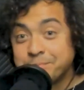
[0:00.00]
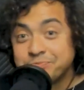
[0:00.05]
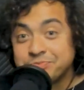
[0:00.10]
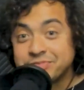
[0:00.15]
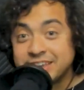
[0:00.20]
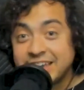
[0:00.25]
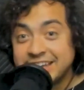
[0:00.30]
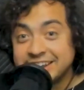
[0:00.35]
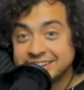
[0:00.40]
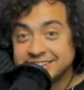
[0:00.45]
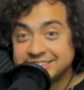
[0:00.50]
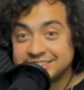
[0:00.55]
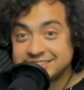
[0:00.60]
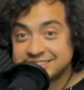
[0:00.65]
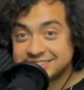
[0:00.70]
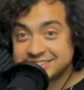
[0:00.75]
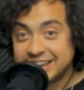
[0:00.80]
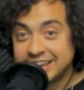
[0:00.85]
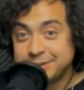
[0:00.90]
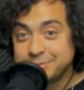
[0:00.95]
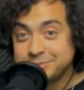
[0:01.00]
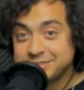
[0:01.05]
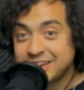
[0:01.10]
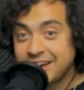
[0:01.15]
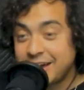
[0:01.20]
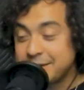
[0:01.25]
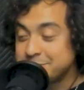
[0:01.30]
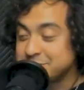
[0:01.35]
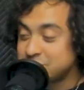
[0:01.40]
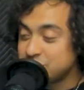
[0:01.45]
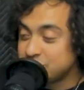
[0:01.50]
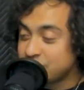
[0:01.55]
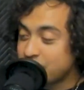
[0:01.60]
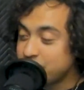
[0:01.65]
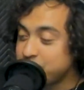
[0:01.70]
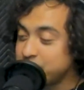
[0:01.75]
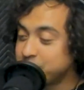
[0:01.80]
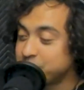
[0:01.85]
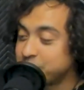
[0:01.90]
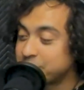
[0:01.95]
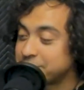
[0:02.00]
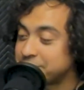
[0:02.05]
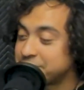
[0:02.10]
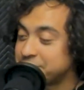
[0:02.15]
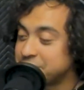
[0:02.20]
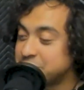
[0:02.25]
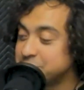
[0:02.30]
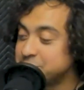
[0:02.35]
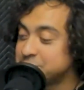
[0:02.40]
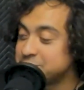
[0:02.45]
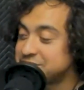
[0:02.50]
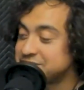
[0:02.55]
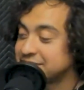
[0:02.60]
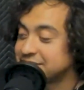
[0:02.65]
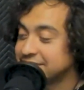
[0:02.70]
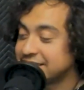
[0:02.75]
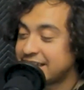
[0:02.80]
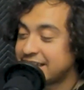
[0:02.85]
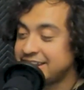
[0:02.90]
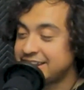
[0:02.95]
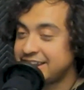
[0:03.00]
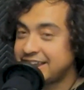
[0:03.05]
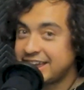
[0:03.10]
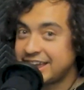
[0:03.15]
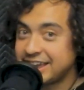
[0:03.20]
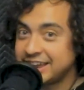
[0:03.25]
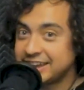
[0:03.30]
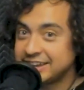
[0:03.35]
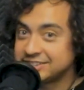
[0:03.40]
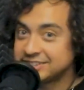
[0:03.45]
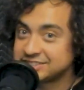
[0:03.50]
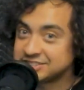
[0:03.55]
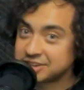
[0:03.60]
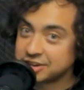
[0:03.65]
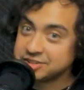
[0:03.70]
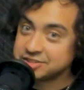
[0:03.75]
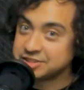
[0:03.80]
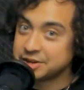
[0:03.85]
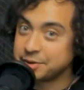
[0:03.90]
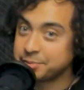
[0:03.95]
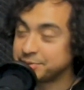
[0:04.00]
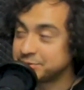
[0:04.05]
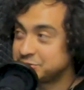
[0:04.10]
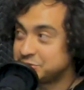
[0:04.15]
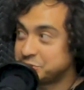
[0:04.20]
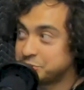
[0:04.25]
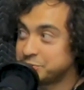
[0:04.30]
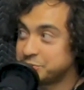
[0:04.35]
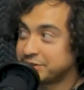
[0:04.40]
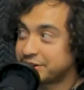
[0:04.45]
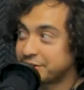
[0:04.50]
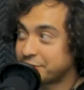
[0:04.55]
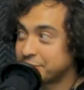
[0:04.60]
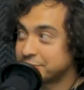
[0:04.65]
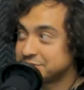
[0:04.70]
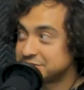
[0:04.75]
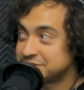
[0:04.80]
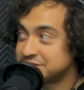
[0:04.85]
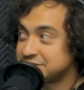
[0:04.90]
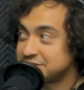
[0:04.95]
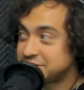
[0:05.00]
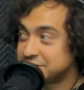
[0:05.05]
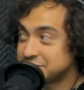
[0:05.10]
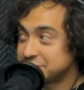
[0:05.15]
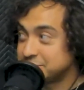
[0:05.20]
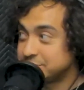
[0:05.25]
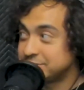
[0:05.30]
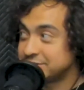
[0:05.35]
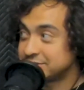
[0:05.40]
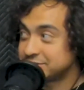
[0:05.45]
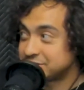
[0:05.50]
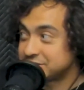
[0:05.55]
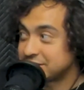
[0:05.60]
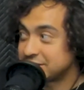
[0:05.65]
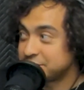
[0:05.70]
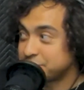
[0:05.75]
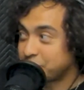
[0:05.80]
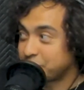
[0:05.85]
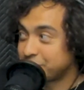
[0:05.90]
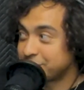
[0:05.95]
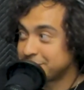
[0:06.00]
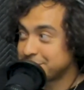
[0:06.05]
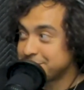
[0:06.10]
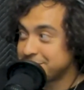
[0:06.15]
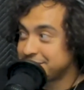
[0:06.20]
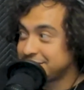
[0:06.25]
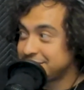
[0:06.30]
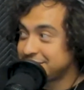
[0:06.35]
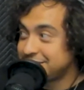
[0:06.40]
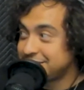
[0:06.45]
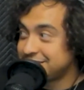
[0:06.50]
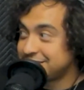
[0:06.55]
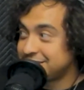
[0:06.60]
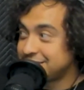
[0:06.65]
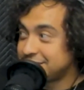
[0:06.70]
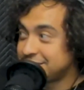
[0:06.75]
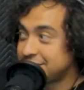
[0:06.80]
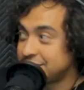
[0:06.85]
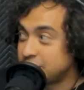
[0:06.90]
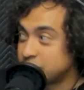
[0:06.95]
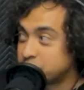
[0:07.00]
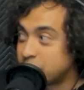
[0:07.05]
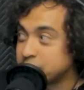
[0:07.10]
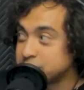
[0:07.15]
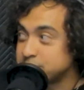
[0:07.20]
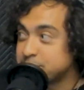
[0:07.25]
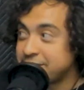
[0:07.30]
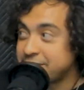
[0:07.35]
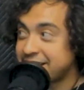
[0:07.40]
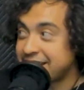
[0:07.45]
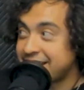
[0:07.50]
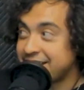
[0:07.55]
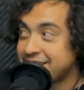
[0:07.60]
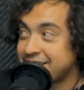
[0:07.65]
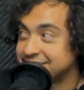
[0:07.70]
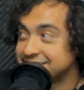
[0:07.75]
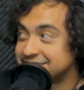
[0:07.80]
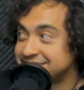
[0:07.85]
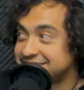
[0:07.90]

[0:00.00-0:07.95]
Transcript: And at the same time, do you know who refused to let a stunt double do their own to do their stunts for them? Who? Rosemary Harris.